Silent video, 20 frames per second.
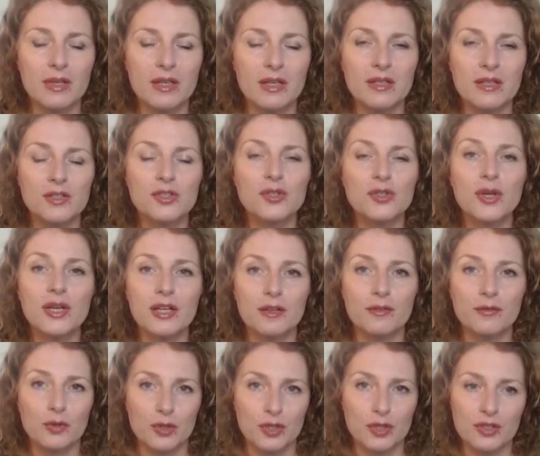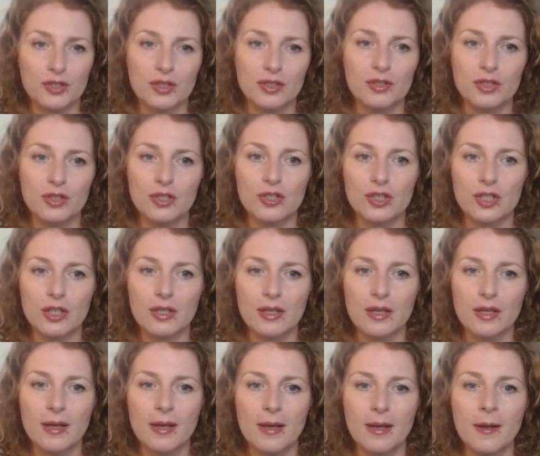a trigger for this condition.
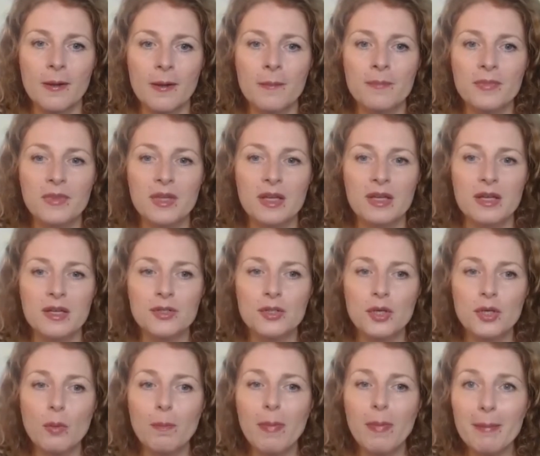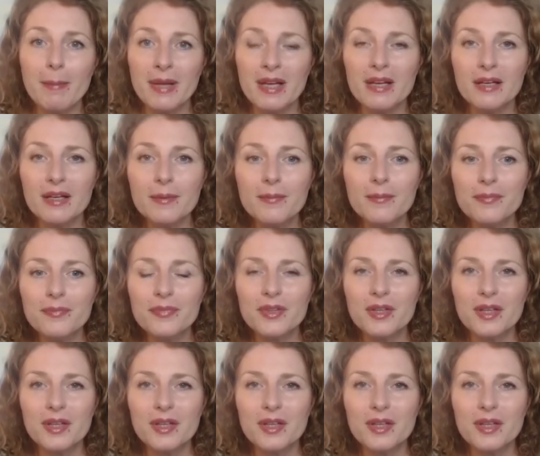So Pamela,